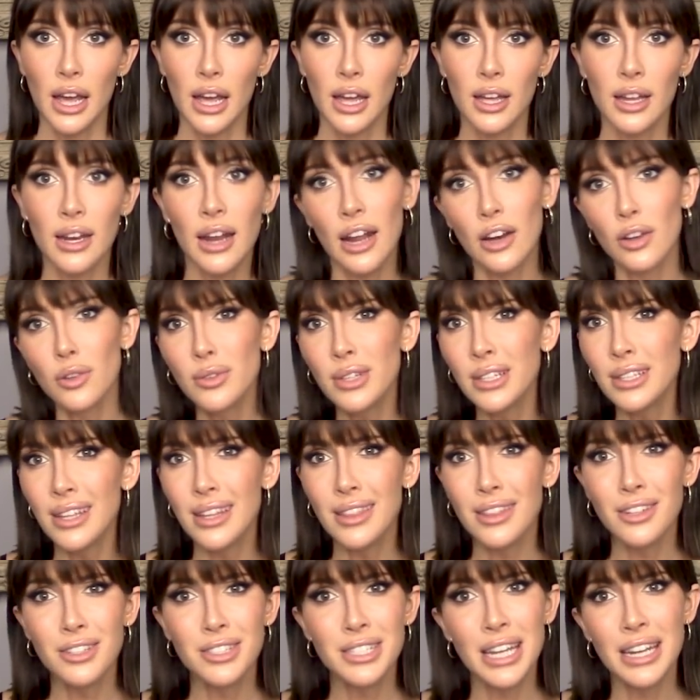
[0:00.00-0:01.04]
And I don't think that
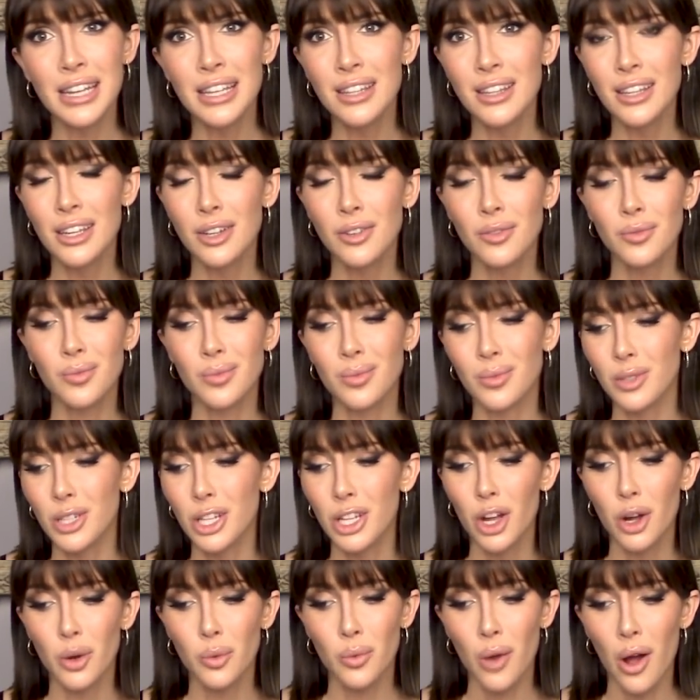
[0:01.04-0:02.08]
there's anything, you
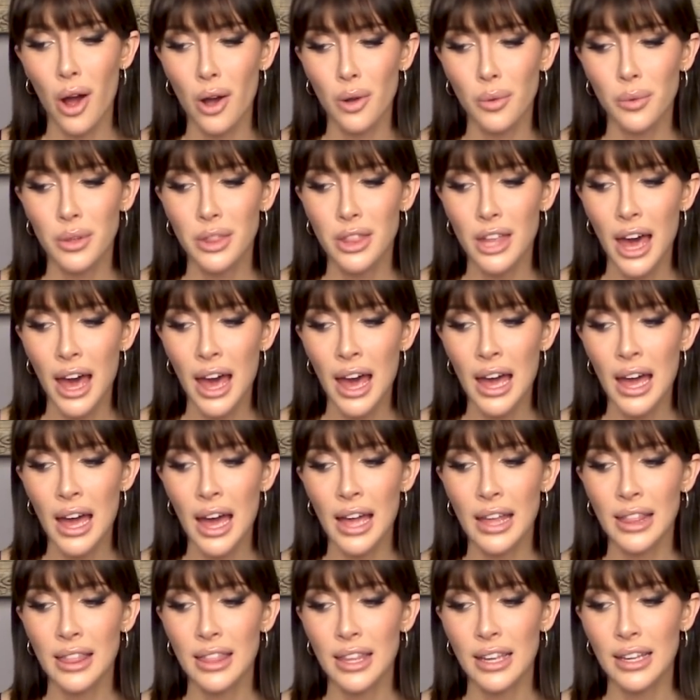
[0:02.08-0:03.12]
know, wrong with that.
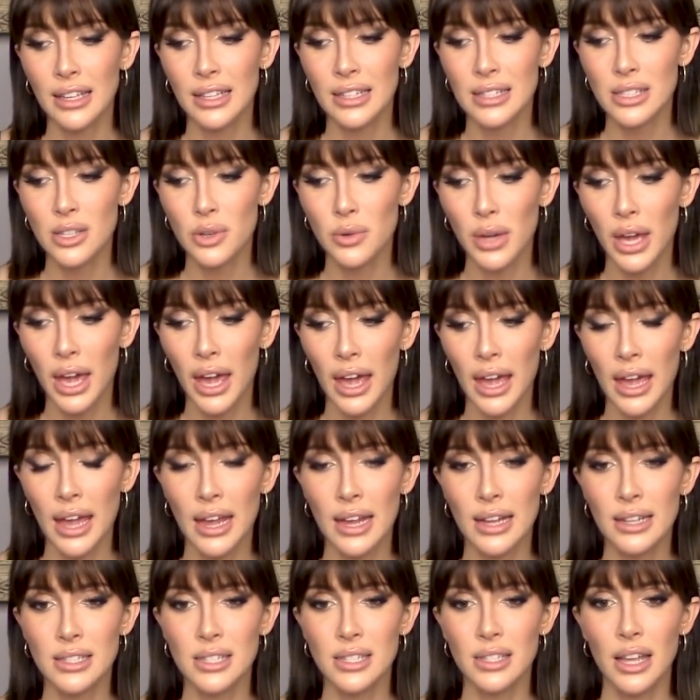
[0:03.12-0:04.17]
I think it's
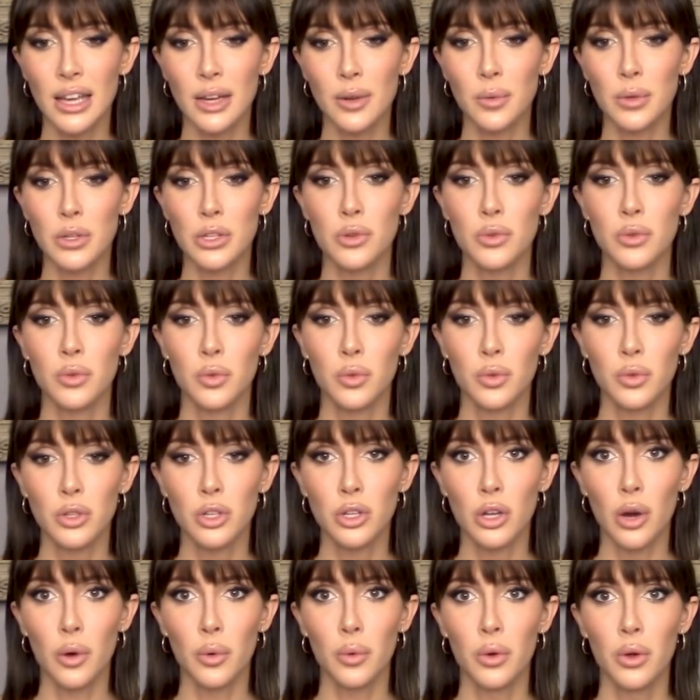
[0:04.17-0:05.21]
okay to like when you, you
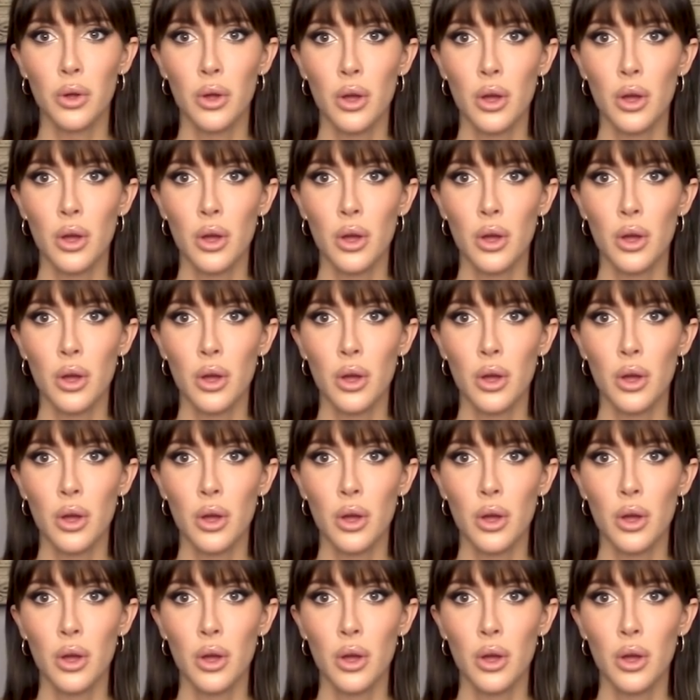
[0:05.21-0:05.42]
know,